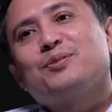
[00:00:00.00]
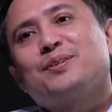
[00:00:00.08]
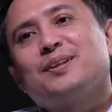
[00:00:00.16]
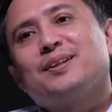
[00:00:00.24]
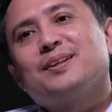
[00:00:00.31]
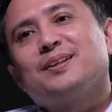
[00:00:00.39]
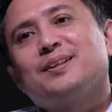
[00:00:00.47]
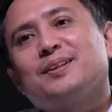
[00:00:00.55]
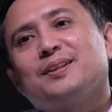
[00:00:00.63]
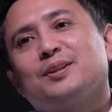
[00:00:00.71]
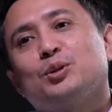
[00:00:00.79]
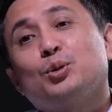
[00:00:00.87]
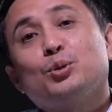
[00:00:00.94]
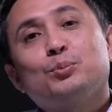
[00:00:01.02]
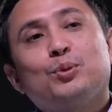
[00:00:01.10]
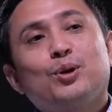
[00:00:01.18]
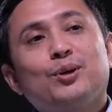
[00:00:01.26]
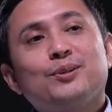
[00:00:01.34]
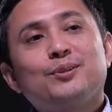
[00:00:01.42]
the tote
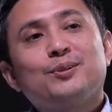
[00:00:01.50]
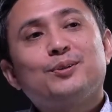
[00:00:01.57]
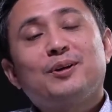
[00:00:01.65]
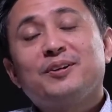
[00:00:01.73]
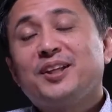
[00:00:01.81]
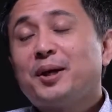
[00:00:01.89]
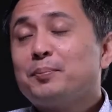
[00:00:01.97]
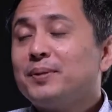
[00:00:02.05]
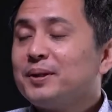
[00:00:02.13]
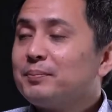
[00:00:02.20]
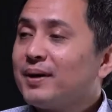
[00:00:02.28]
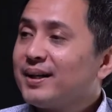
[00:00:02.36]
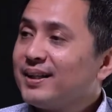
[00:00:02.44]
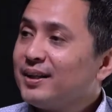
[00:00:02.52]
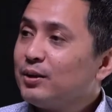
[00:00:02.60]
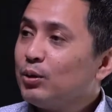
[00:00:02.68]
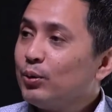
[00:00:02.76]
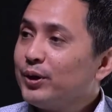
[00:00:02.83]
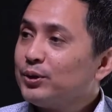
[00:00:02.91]
board, our gambling money
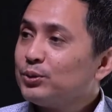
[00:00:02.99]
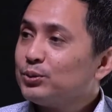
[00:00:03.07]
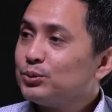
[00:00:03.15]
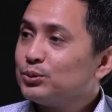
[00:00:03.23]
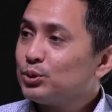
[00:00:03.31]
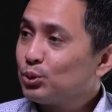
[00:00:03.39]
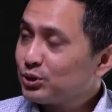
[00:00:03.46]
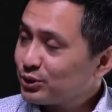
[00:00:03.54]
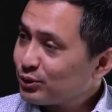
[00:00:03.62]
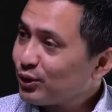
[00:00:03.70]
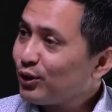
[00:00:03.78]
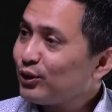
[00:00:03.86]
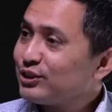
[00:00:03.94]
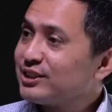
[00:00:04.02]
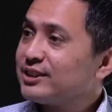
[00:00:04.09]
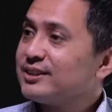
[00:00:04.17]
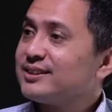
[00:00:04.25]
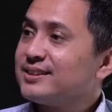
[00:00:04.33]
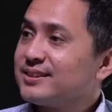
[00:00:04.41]
going to social
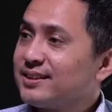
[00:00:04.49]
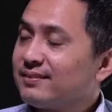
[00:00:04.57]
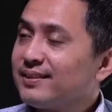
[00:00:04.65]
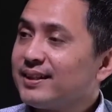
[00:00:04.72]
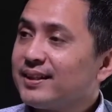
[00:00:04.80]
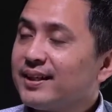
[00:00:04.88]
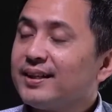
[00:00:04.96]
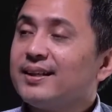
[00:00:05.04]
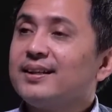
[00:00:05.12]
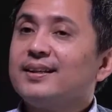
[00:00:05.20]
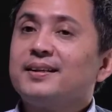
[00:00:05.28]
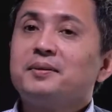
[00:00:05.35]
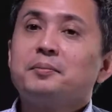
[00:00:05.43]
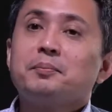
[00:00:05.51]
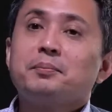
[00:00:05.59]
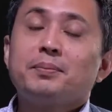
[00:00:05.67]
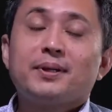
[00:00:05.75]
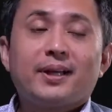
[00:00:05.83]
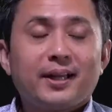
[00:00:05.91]
causes and stuff like that.
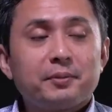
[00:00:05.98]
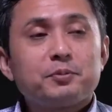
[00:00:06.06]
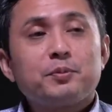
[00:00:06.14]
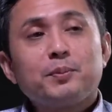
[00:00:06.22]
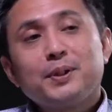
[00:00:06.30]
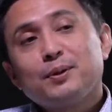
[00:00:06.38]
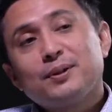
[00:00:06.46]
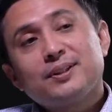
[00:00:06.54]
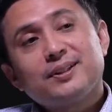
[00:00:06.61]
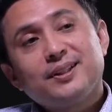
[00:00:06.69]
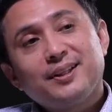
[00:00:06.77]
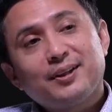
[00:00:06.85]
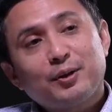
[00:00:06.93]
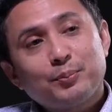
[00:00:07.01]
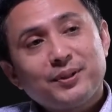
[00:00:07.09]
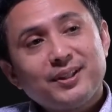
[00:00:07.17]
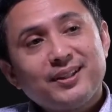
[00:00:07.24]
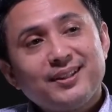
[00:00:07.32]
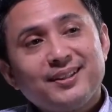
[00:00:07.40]
Perhaps maybe all the
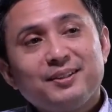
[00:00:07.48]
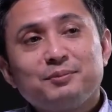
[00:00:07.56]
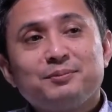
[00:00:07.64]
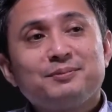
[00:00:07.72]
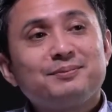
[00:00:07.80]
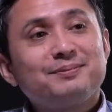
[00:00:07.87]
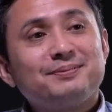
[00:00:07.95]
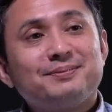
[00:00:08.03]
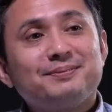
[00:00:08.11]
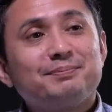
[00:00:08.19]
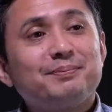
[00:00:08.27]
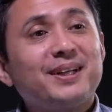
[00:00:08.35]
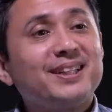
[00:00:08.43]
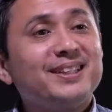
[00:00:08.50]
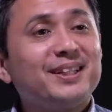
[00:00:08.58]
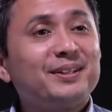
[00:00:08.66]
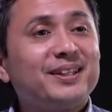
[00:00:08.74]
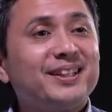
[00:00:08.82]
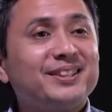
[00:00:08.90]
ERP money
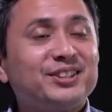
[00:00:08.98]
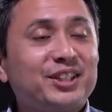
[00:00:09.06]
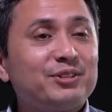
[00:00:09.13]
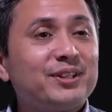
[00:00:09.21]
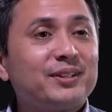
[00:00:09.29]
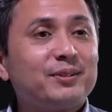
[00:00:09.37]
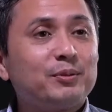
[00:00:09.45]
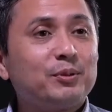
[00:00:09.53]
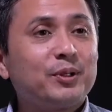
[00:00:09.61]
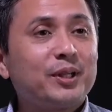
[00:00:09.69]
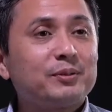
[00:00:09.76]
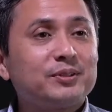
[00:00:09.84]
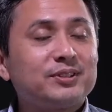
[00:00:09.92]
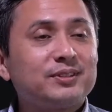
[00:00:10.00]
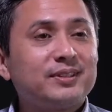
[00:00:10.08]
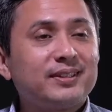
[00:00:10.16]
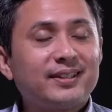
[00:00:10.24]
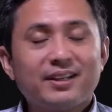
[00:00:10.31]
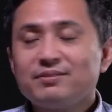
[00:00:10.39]
that they generate gets
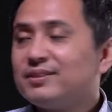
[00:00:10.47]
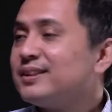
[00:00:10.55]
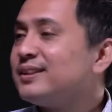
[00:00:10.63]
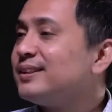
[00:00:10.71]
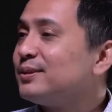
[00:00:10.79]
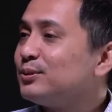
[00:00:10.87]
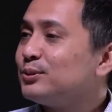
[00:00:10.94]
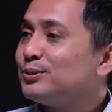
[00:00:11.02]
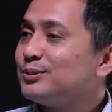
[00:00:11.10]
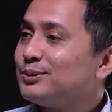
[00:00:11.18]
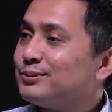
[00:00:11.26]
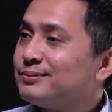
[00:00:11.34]
diverted to